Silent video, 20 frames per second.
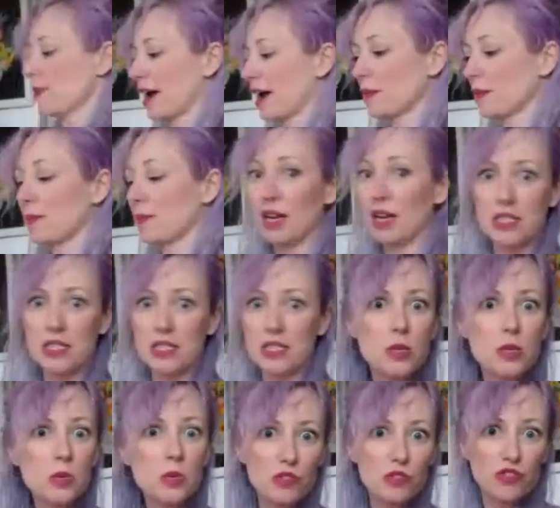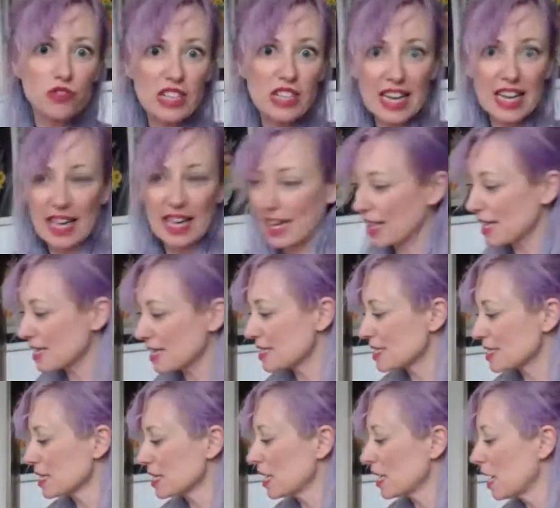in the box. This is
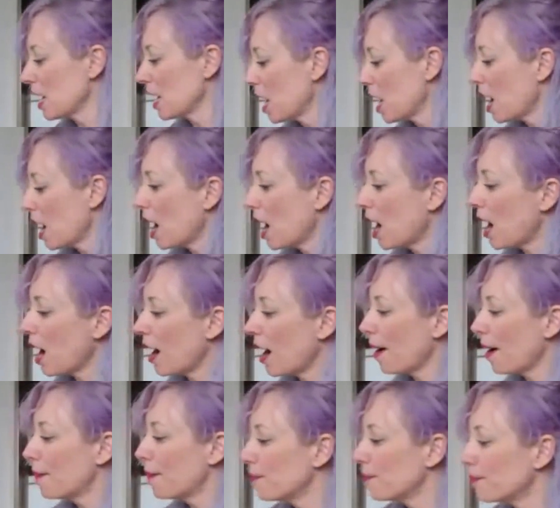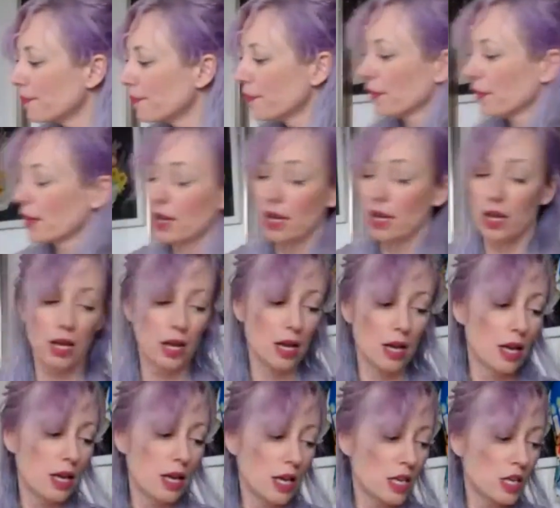ridiculous.
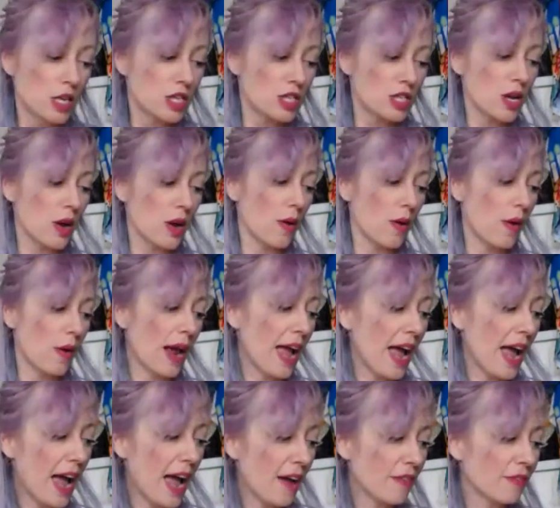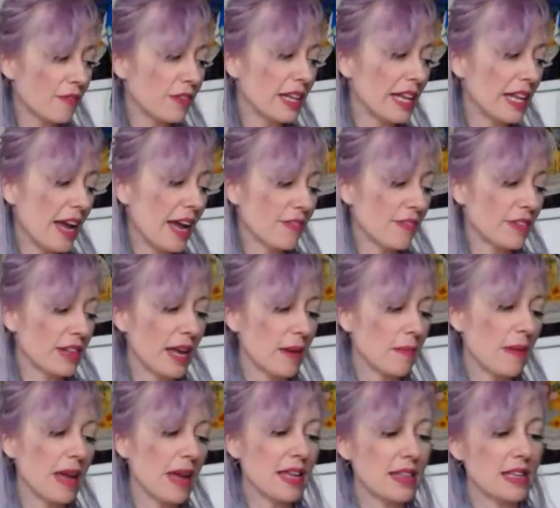So I really have to like
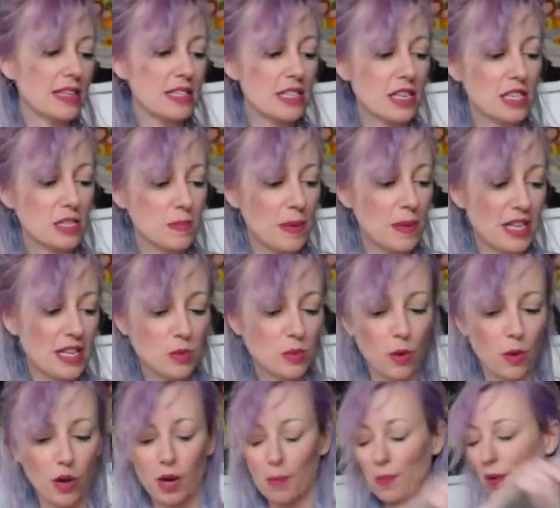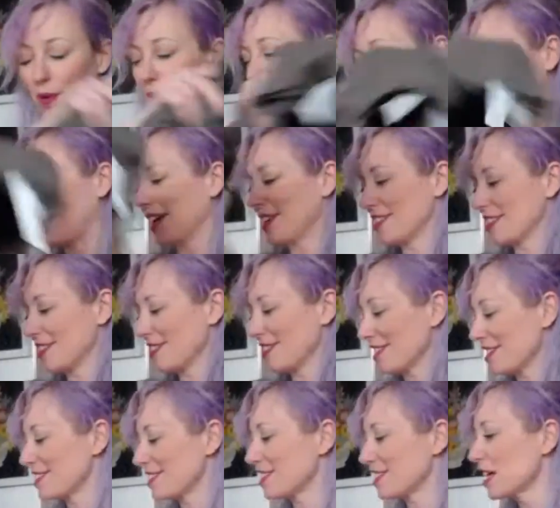make this space workable, because
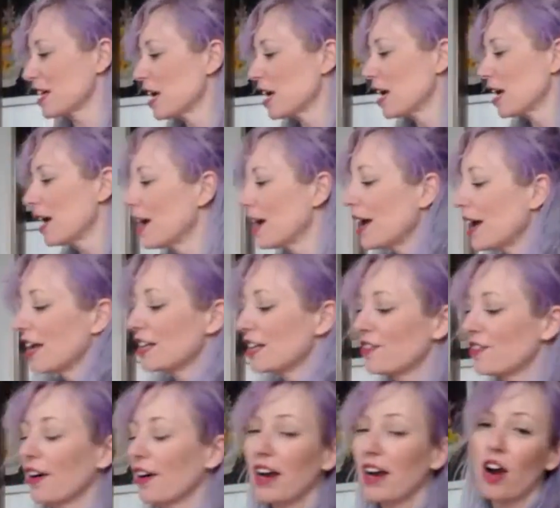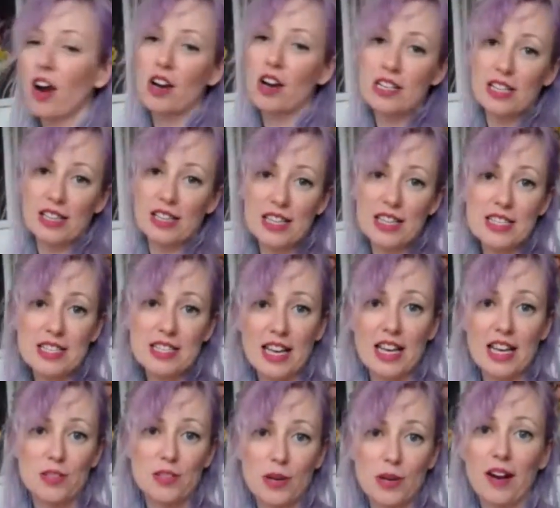it's very hard to list
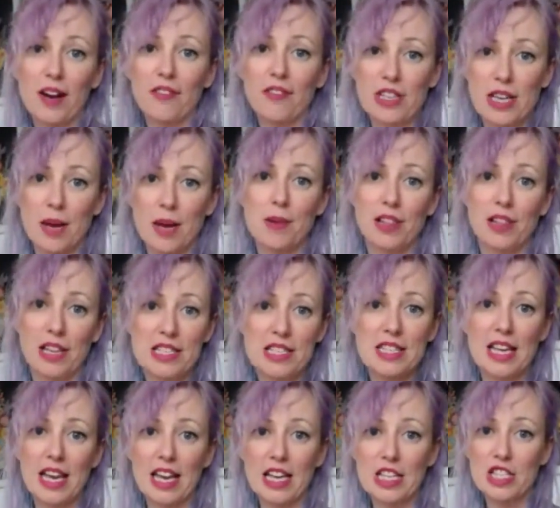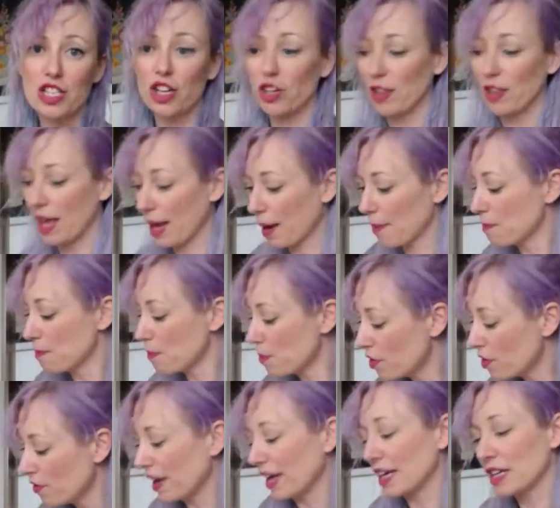things, but every time you list things, you're like
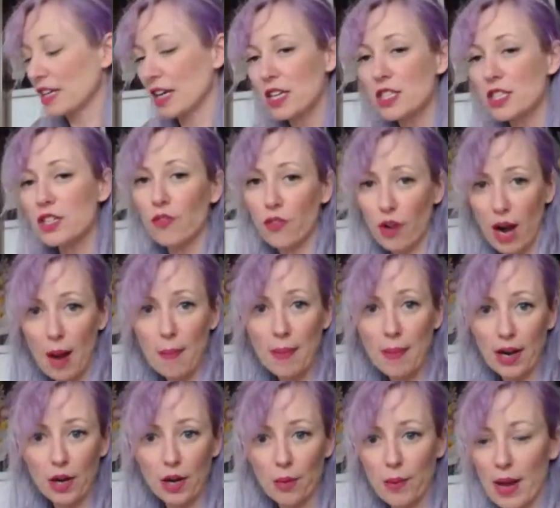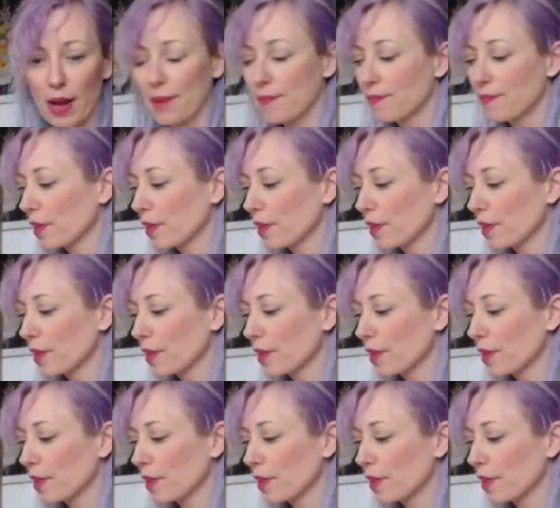moving tons of crap out of your way.